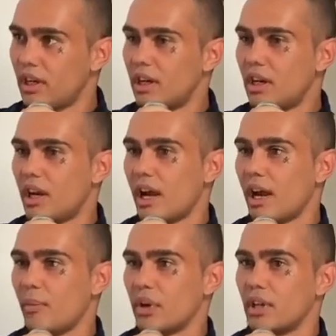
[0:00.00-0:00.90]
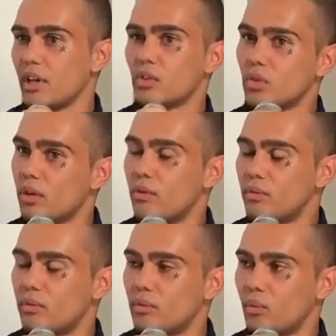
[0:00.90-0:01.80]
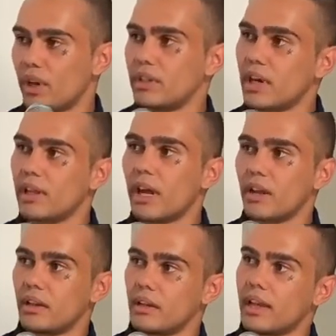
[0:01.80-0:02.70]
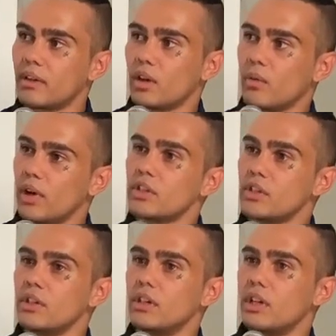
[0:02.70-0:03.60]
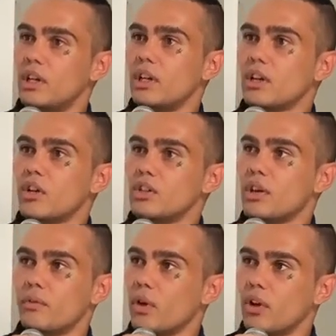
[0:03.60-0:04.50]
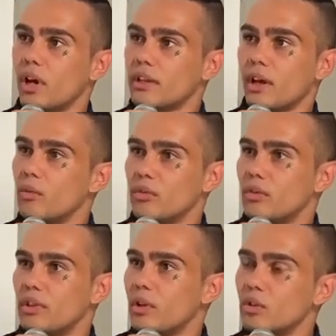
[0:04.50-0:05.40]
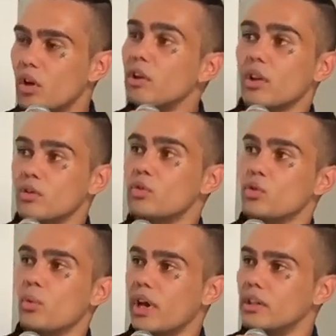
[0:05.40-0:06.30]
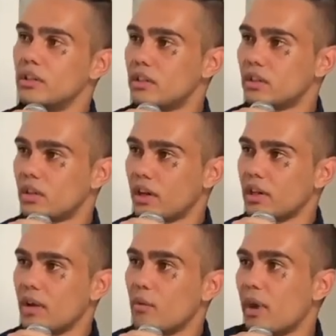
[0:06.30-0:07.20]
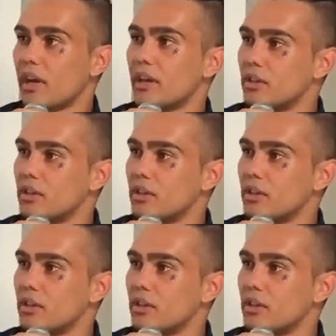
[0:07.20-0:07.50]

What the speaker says: Yeah. I think I sort of went down that direction, because I felt like there was only those two ways. Like, you either make it in